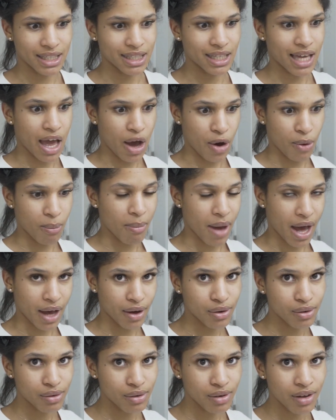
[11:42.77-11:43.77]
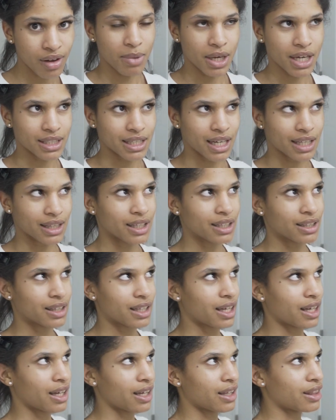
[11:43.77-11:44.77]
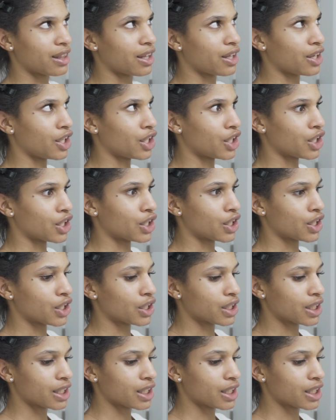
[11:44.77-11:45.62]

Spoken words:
to help out because I think that their